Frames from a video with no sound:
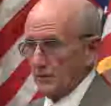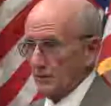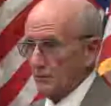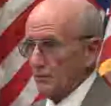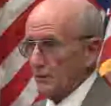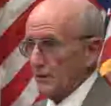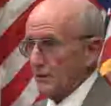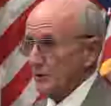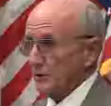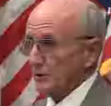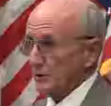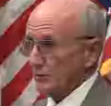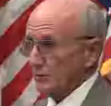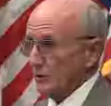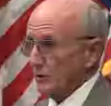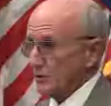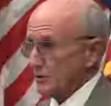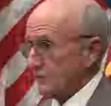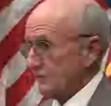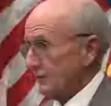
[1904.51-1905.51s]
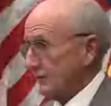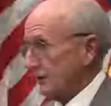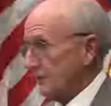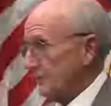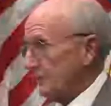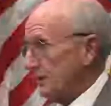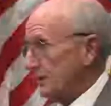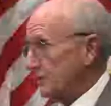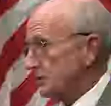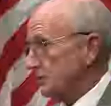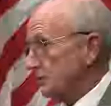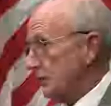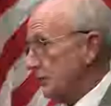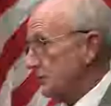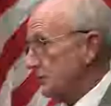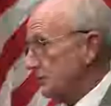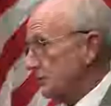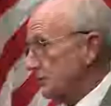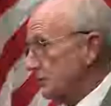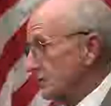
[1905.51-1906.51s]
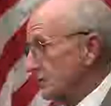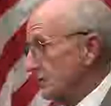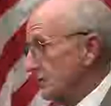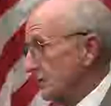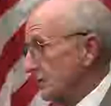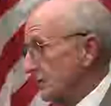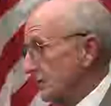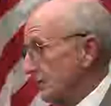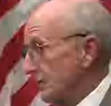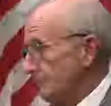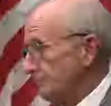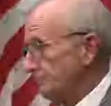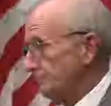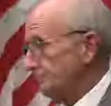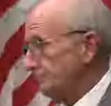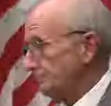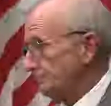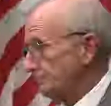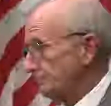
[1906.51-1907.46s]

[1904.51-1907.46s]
the way that the Roosevelt administration was treating them.